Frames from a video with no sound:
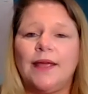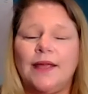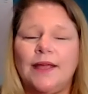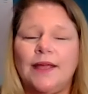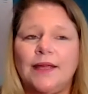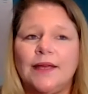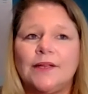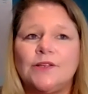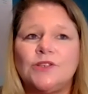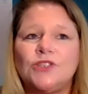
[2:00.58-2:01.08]

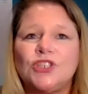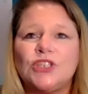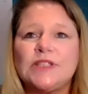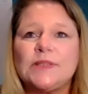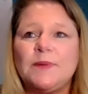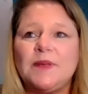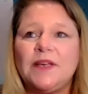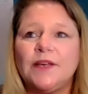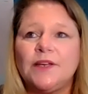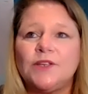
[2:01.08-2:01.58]
And
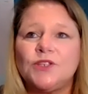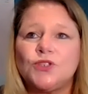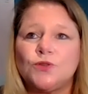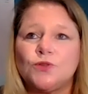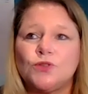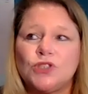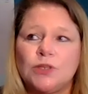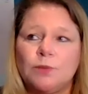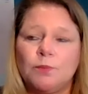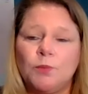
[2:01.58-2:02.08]
just because
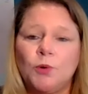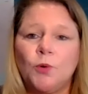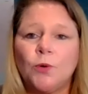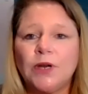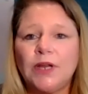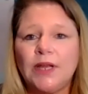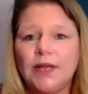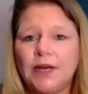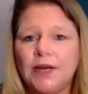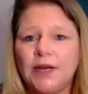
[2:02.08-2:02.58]
you're
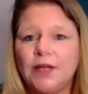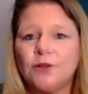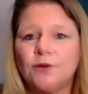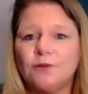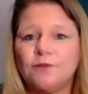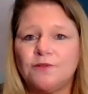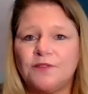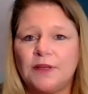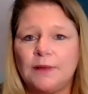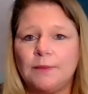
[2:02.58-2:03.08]
supporting
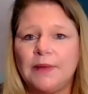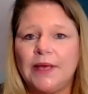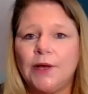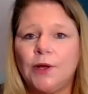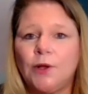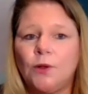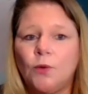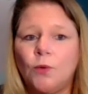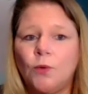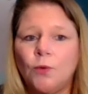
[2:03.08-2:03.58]
another
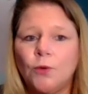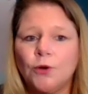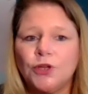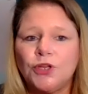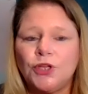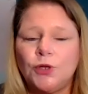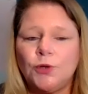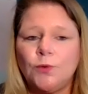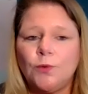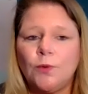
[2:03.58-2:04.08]
female, or
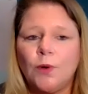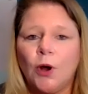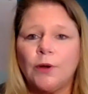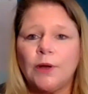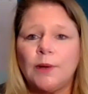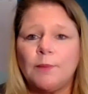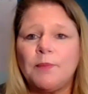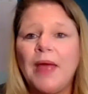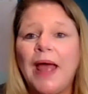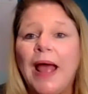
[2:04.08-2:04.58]
you
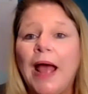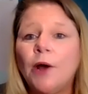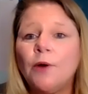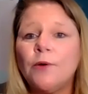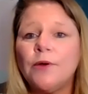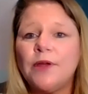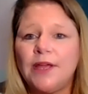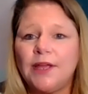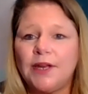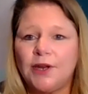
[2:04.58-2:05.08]
are
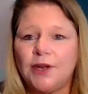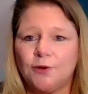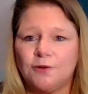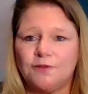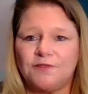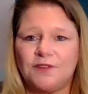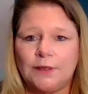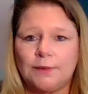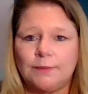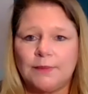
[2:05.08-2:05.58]
empowering
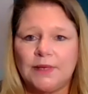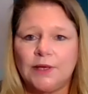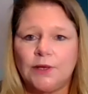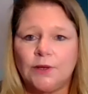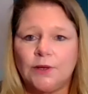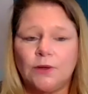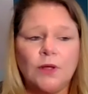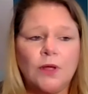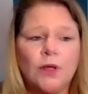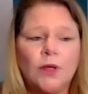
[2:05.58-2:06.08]
another
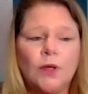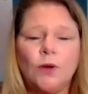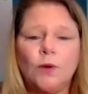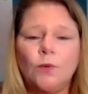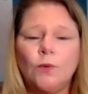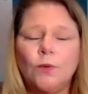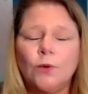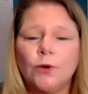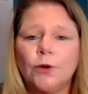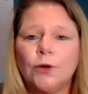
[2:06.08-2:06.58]
female,
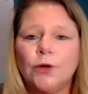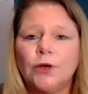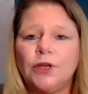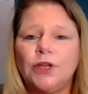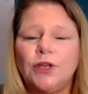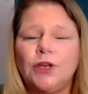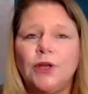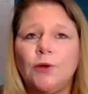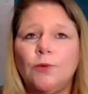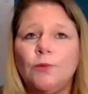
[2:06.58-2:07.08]
or,
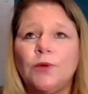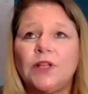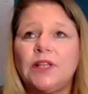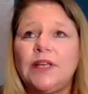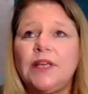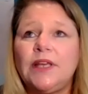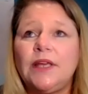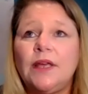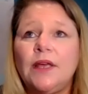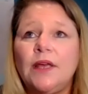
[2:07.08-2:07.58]

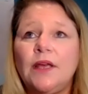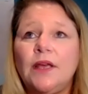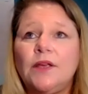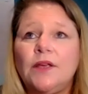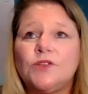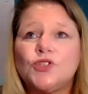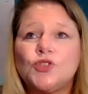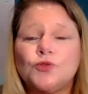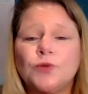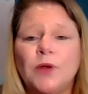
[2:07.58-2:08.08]
really
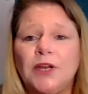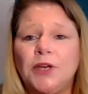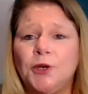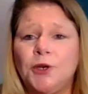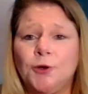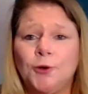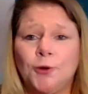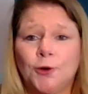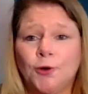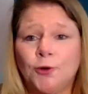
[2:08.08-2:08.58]

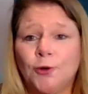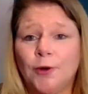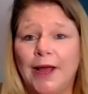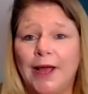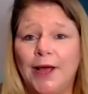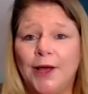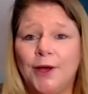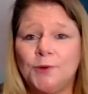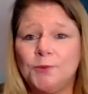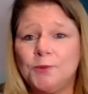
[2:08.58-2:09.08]
straightening her
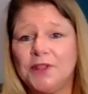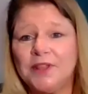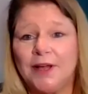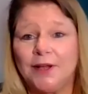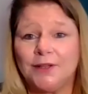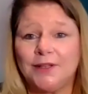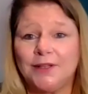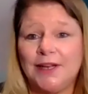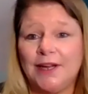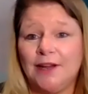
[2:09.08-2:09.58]
crown
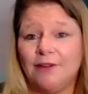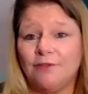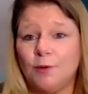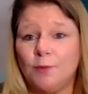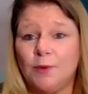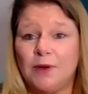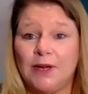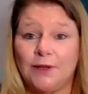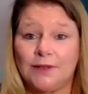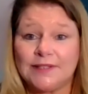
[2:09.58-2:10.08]
without letting
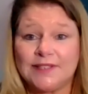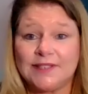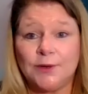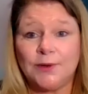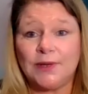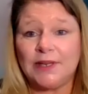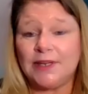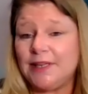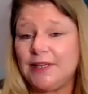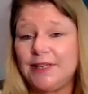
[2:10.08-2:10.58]
everyone else
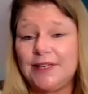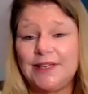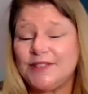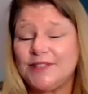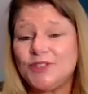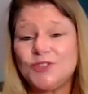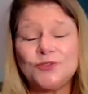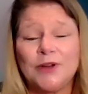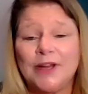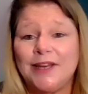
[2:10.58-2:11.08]
know it
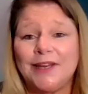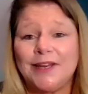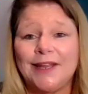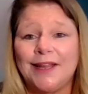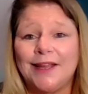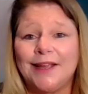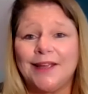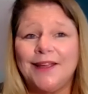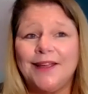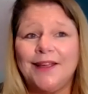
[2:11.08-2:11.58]
needed
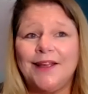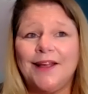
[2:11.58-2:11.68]
straightening,